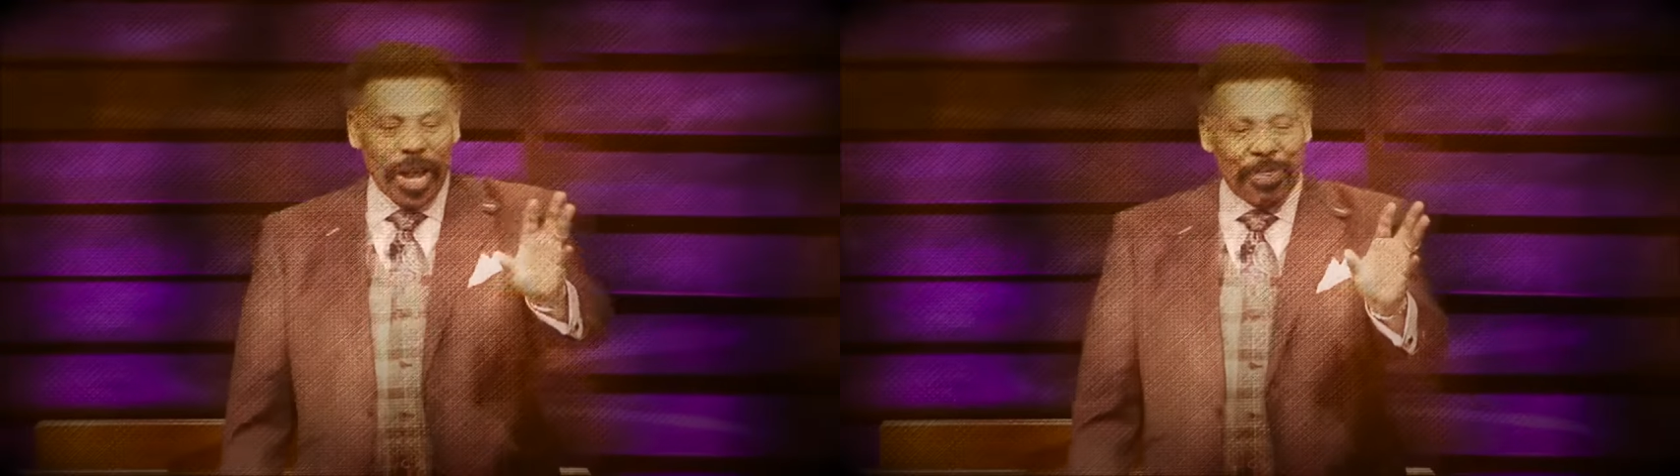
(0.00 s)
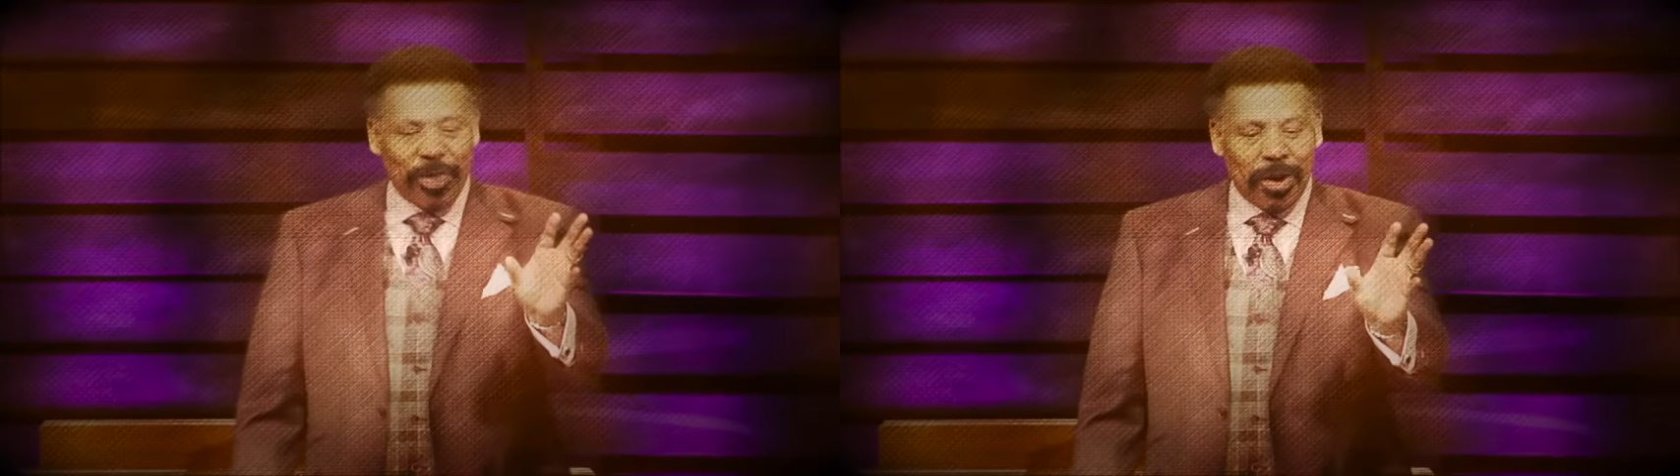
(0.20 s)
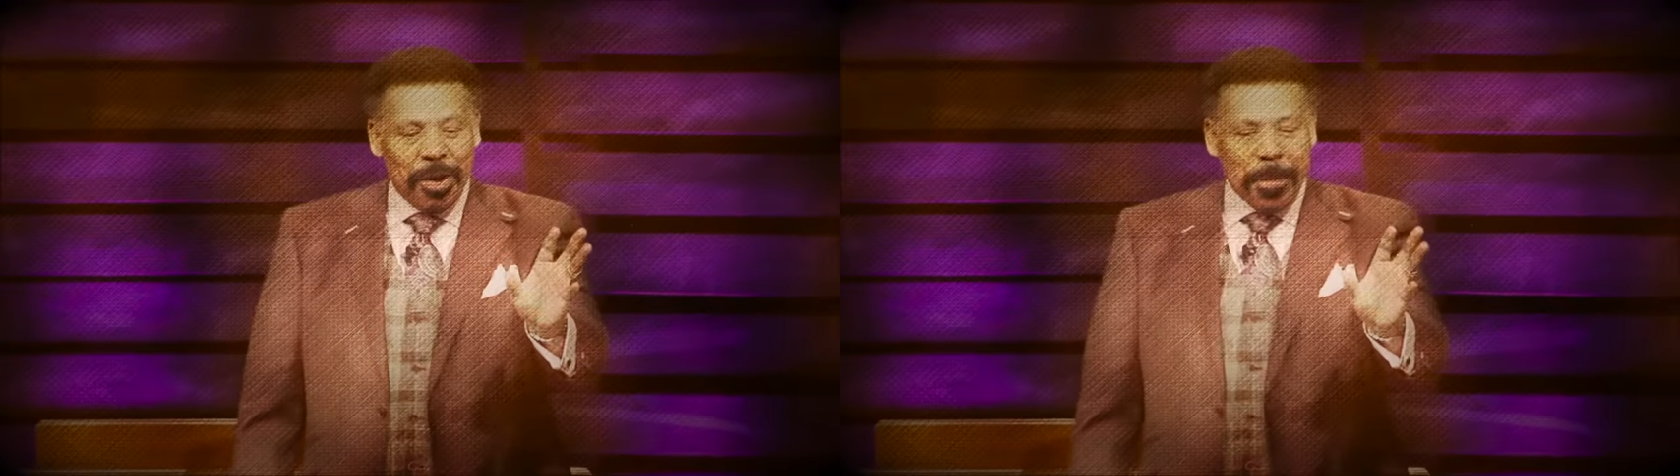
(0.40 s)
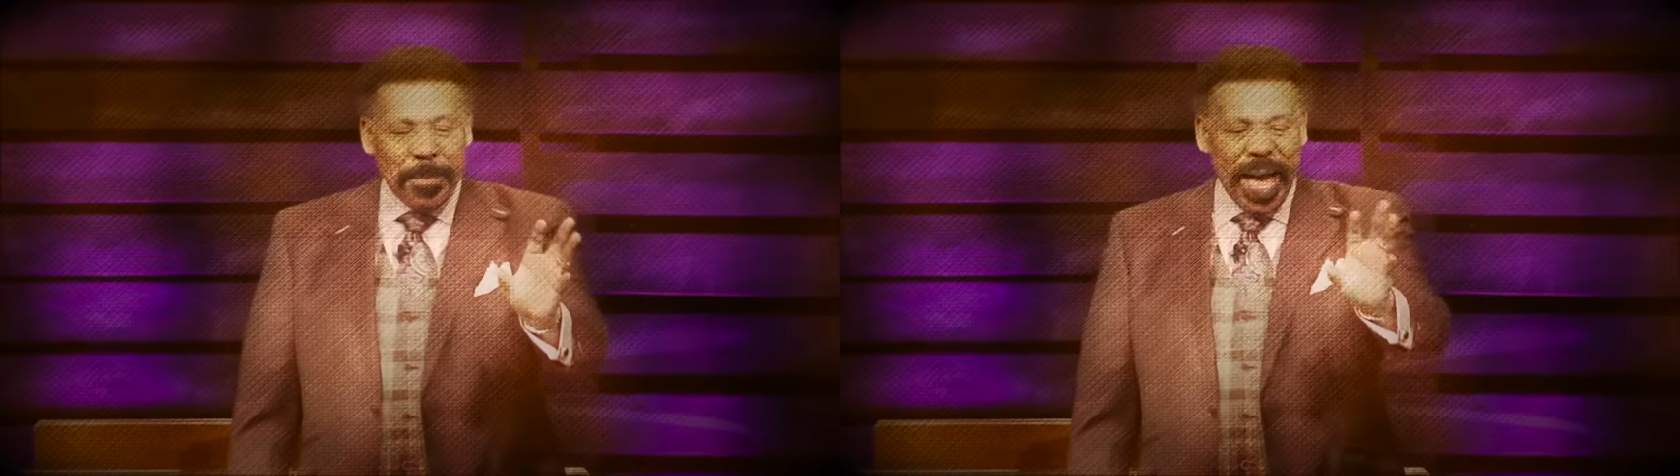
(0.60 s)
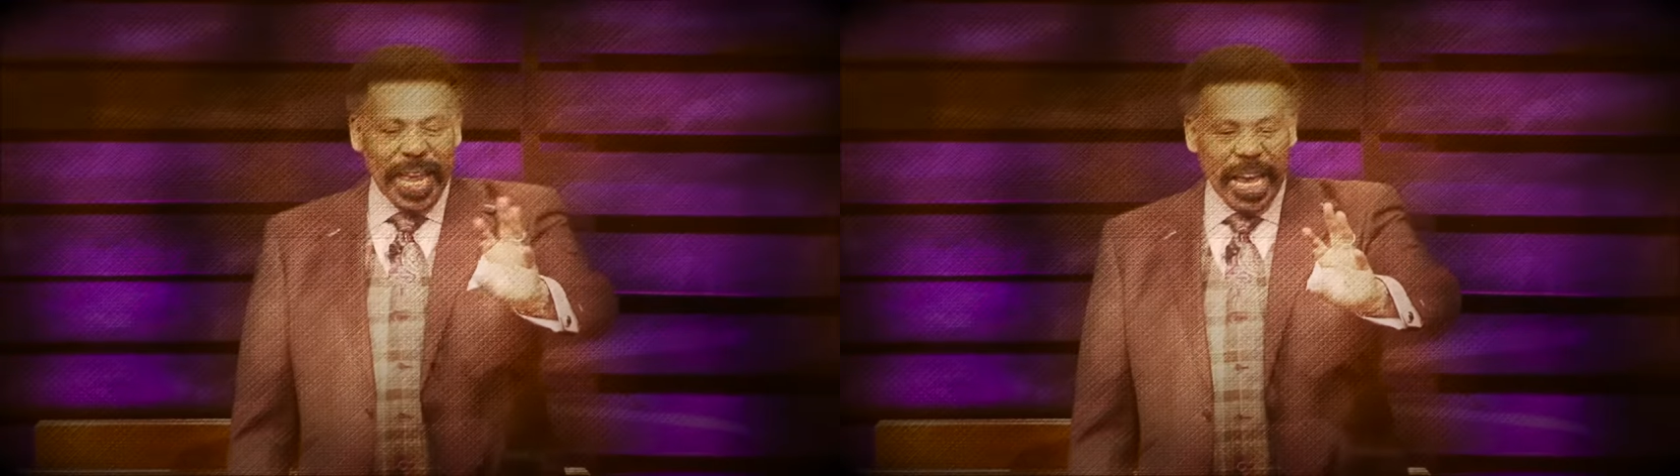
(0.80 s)
let the
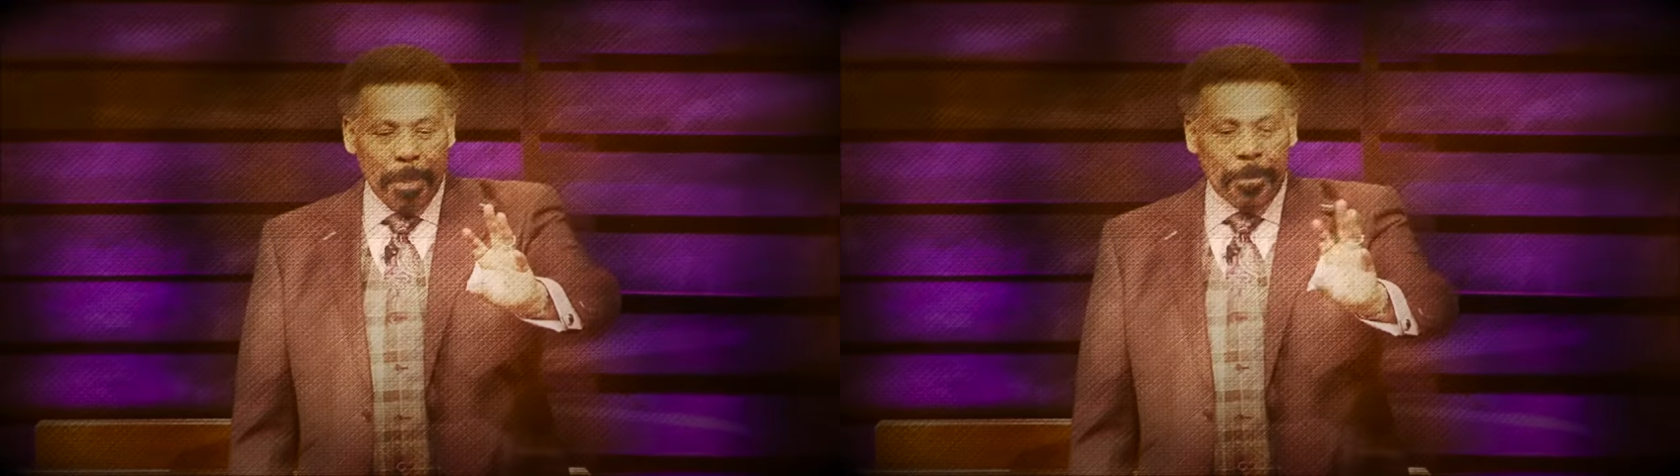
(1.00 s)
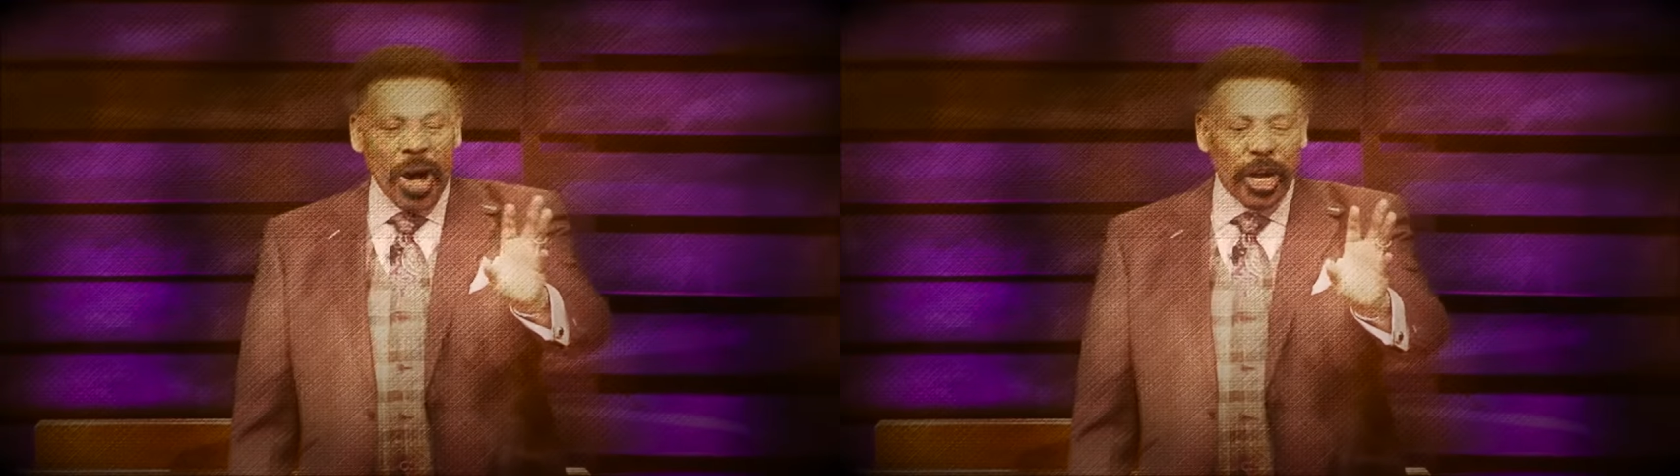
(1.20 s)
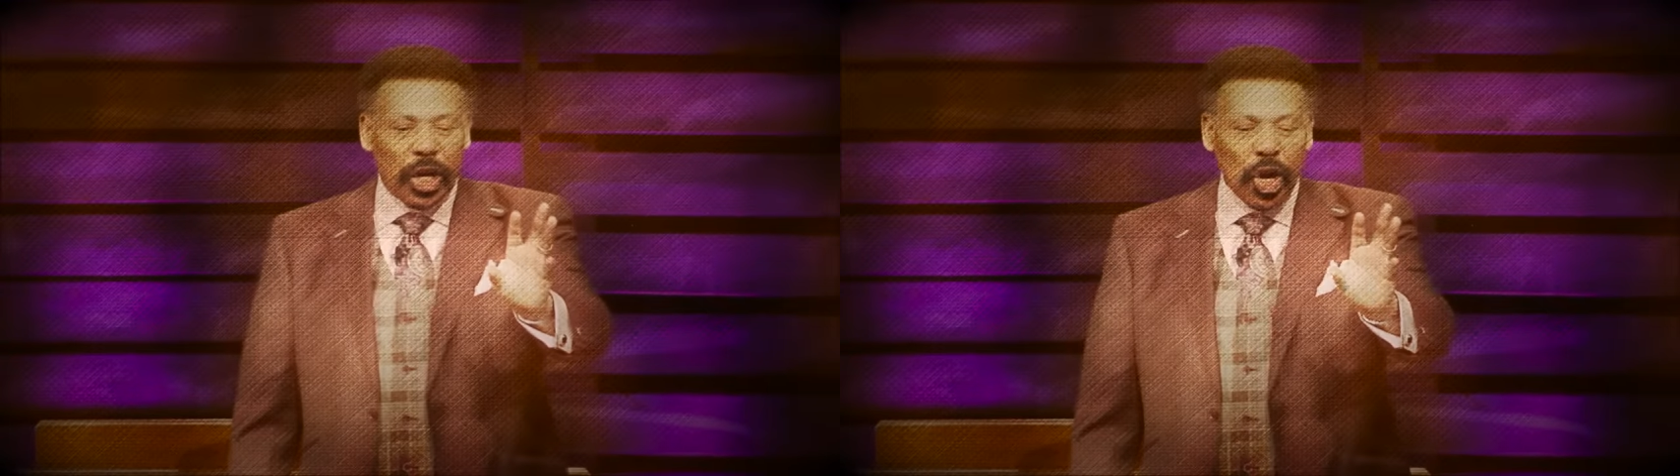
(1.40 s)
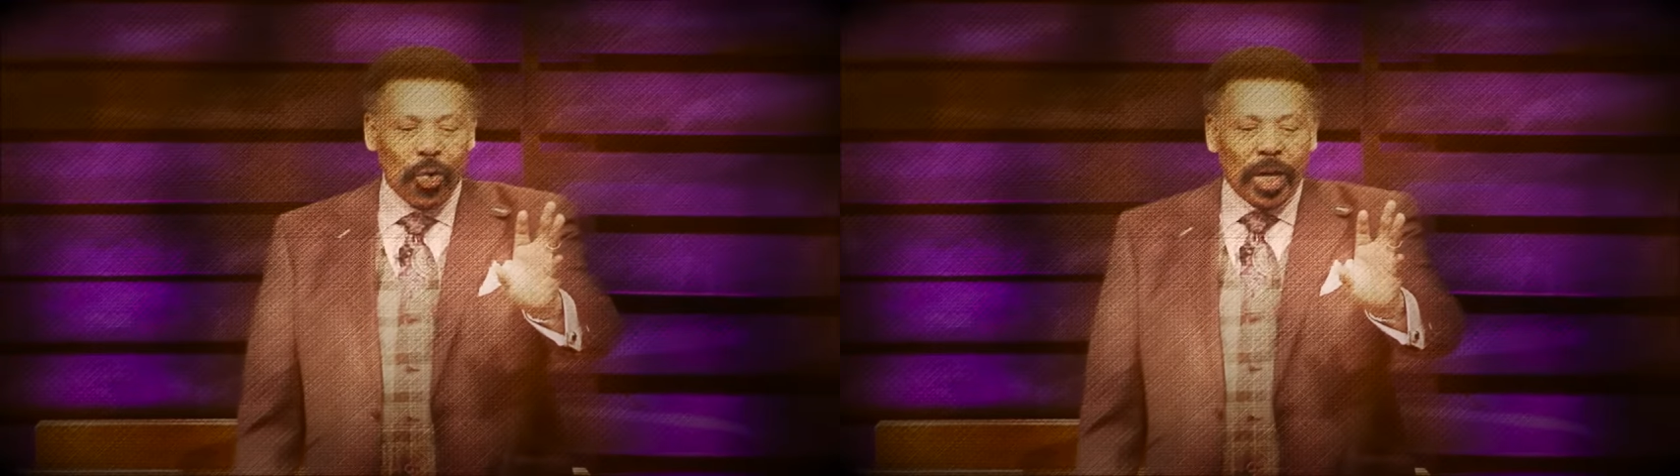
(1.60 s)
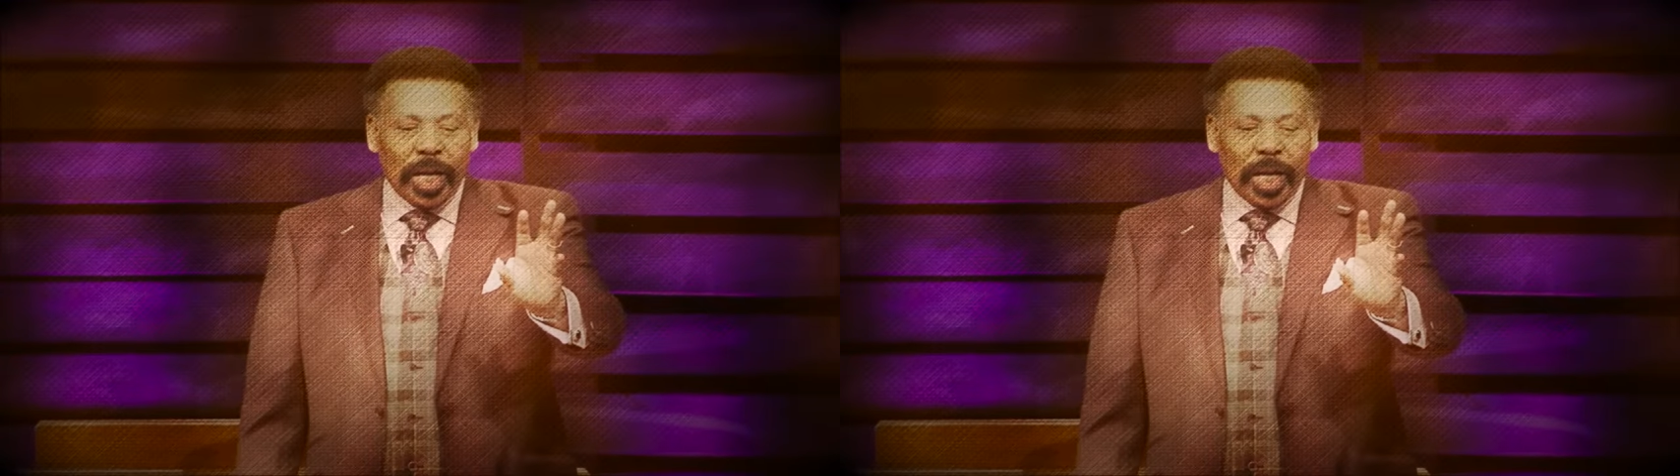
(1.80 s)
media punk you